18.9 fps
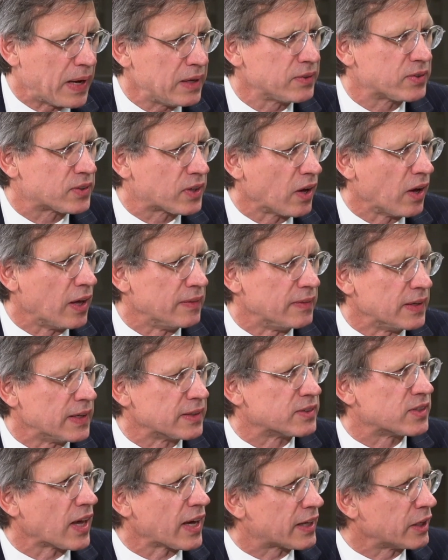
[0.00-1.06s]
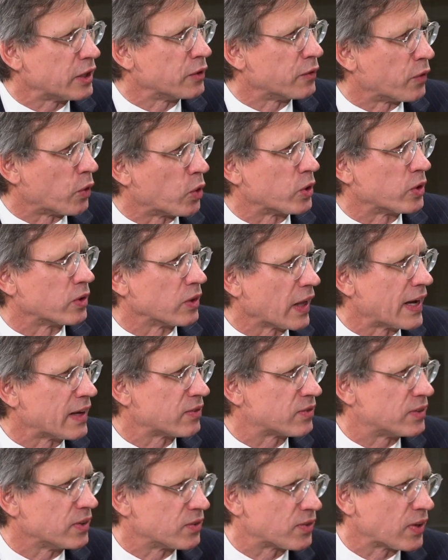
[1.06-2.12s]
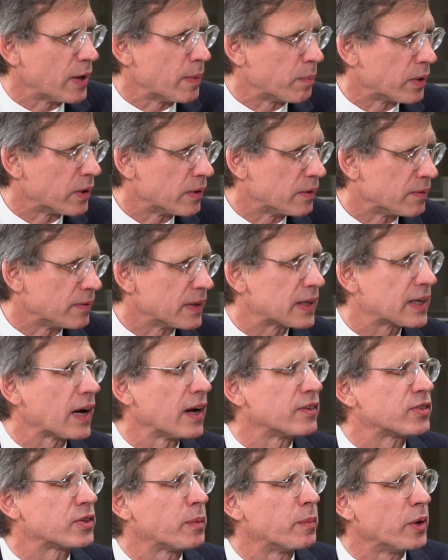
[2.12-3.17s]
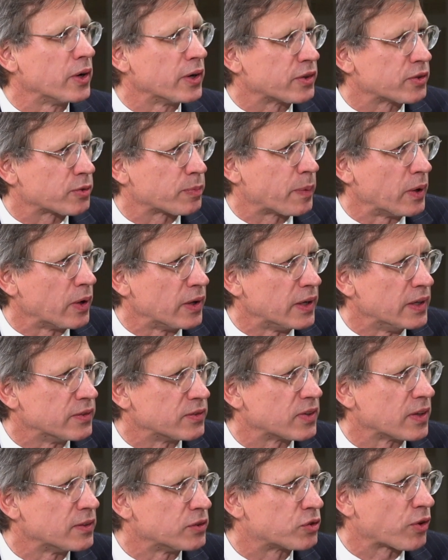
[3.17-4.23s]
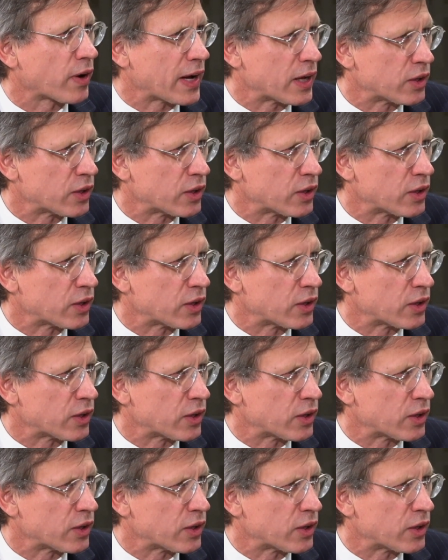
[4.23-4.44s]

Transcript: based on the executive order last December, the customer experience and